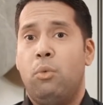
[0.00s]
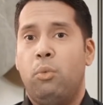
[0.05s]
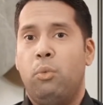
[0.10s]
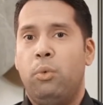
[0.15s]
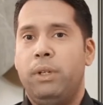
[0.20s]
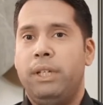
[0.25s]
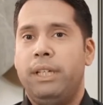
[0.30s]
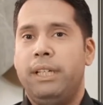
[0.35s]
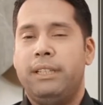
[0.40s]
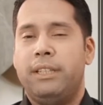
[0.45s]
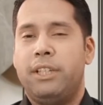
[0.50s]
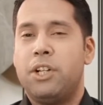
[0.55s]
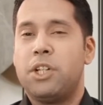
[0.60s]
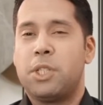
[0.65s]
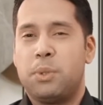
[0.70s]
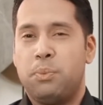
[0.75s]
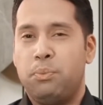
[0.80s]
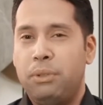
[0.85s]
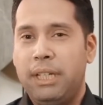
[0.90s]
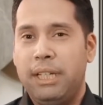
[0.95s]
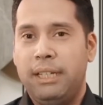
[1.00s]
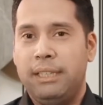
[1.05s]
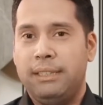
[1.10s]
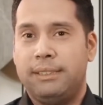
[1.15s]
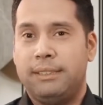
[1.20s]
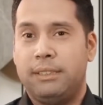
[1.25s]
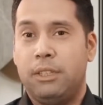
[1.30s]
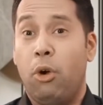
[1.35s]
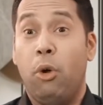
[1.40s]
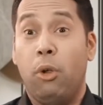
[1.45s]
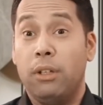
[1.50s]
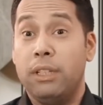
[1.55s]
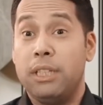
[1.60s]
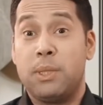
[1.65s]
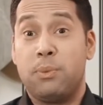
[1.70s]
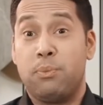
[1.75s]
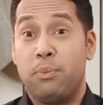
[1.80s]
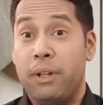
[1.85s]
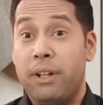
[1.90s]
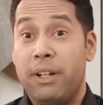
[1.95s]
we there's peace. The Holy
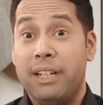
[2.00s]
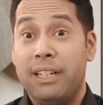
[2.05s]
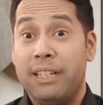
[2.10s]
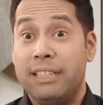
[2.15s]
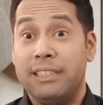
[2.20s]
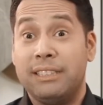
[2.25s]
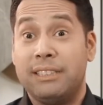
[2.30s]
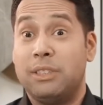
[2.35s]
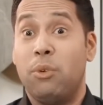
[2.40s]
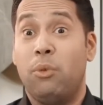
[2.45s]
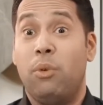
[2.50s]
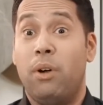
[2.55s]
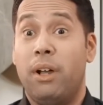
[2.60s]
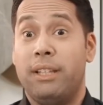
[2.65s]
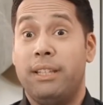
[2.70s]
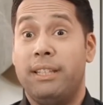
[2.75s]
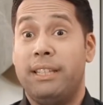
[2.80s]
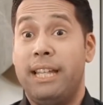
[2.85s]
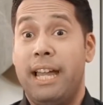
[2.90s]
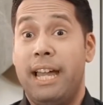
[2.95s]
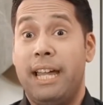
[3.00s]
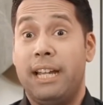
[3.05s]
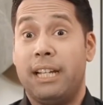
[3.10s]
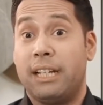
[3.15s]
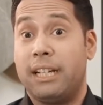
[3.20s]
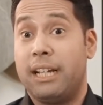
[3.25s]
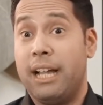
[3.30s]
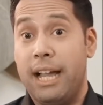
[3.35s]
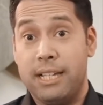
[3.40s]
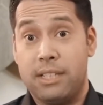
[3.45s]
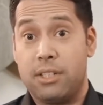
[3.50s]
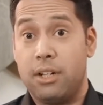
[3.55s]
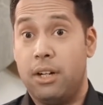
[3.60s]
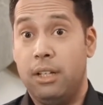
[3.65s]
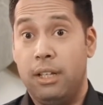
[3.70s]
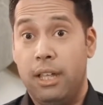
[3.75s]
Spirit is the one that guides our